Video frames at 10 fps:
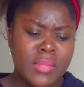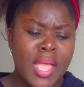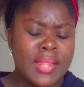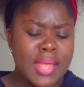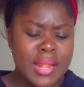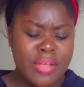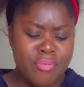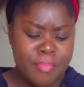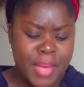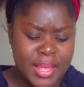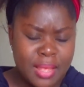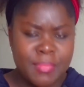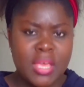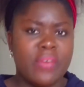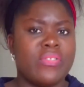And then it reminded
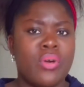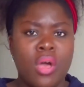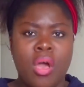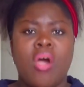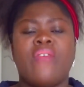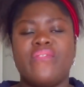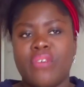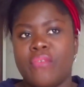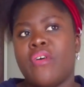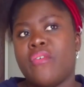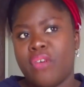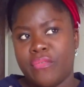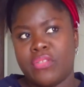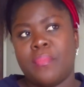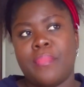me of
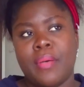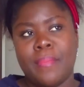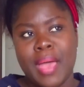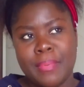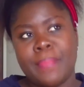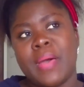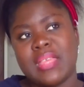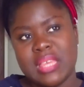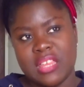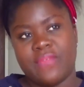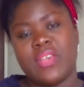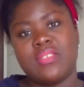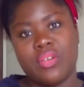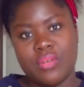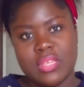the Bible passage, 1
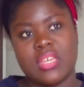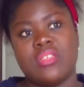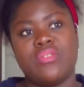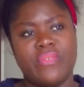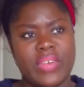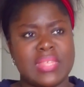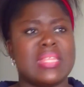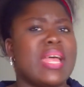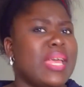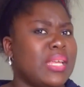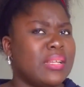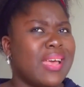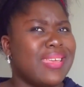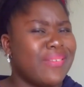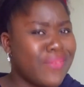Corinthians 2 verse 9,
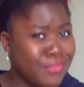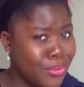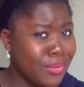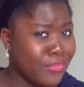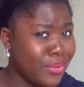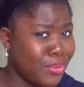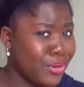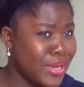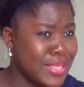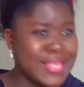if I'm correct.